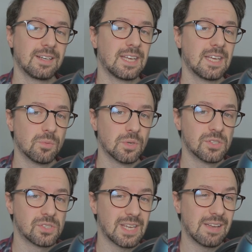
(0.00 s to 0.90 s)
he
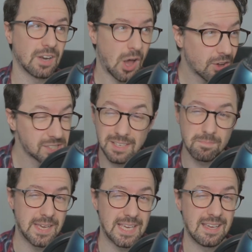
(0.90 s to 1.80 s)
was even
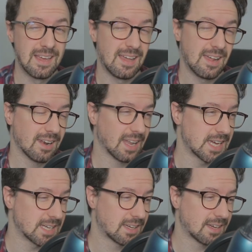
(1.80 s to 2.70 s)
asking me,
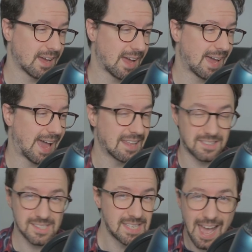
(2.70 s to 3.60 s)
like,
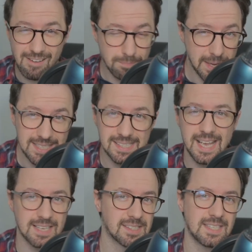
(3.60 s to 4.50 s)
does he have
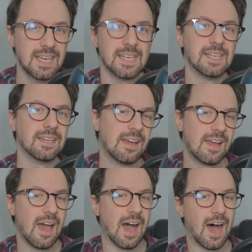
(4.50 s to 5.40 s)
PTSD?
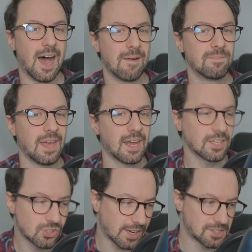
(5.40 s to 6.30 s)
And
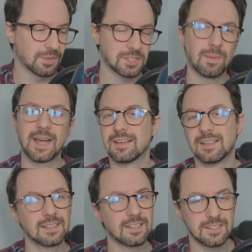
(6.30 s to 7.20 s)
I tried to explain
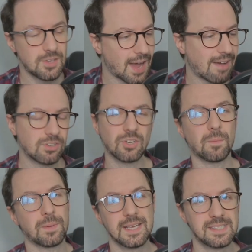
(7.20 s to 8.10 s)
like, that you haven't
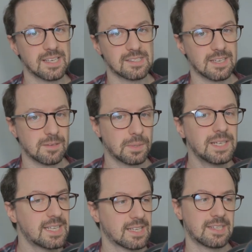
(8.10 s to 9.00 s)
got PTSD.
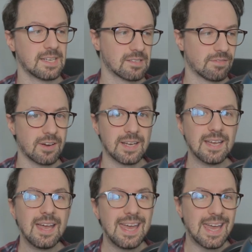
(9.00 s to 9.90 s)
PTSD is a
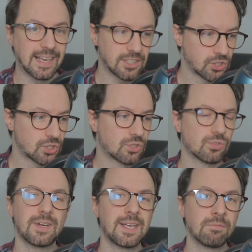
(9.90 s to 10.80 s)
very
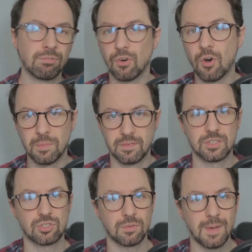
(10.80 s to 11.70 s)
extreme form of
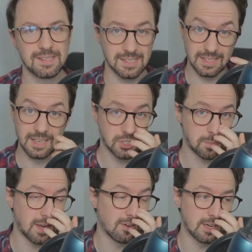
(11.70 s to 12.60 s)
a traumatic
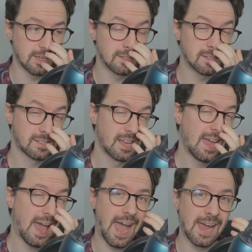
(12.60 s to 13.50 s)
experience.
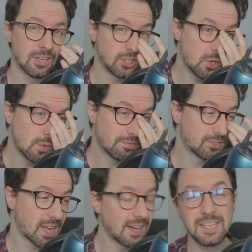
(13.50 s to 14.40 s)
And you have
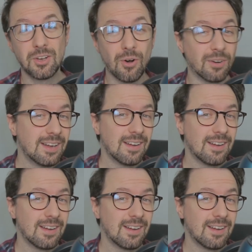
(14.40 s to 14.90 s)
certainly got